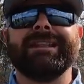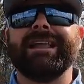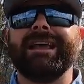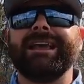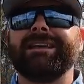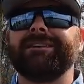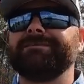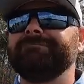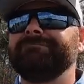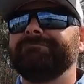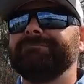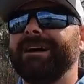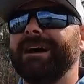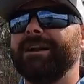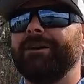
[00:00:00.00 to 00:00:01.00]
in like,
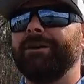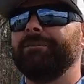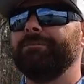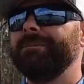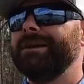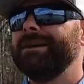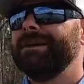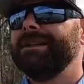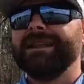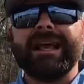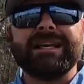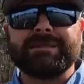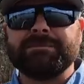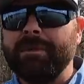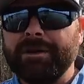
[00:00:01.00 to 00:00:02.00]
I don't know,
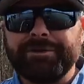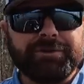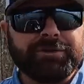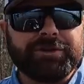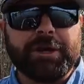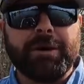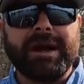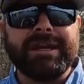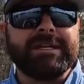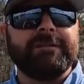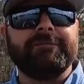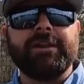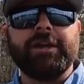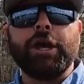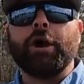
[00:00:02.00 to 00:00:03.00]
last month or so, I did
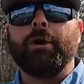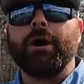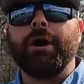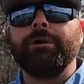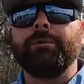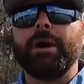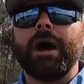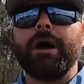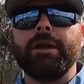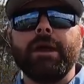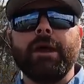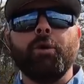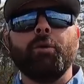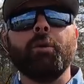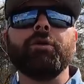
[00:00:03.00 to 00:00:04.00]
a video on, on
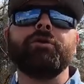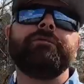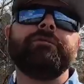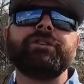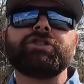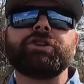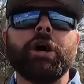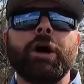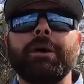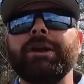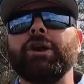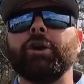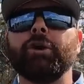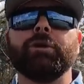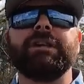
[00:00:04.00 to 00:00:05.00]
where do fish go
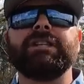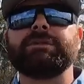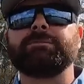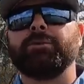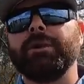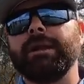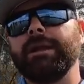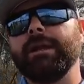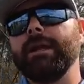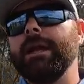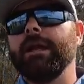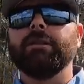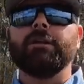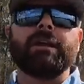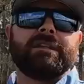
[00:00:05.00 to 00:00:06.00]
in early spring.
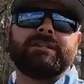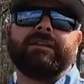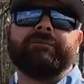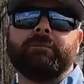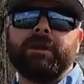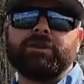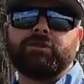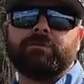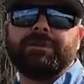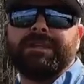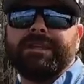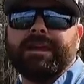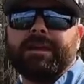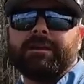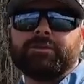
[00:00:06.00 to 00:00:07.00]
A lot of this information will be
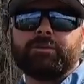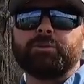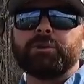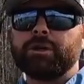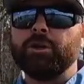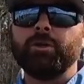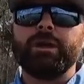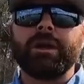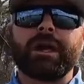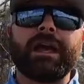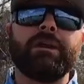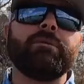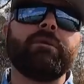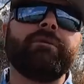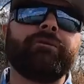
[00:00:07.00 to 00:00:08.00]
there. So we're doing a
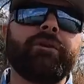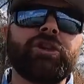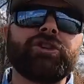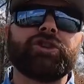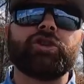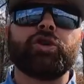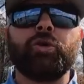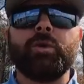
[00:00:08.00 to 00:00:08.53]
kind of refresher,